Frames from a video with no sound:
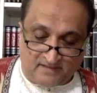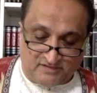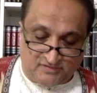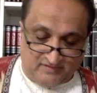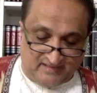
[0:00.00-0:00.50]

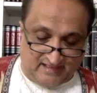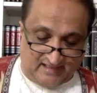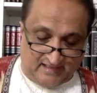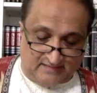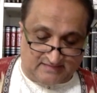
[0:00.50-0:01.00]
to the
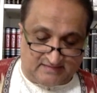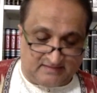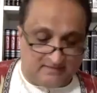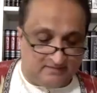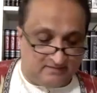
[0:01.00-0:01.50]
end
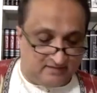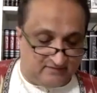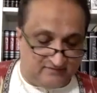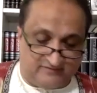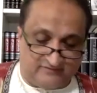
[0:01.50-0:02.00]

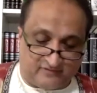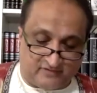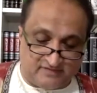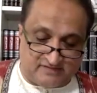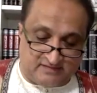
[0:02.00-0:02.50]
of the
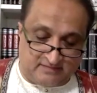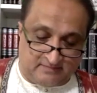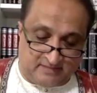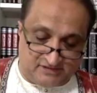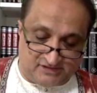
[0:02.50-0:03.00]
first
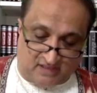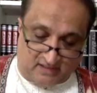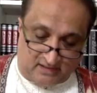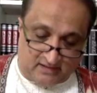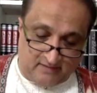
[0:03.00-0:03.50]

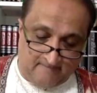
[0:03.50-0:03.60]
mash'ar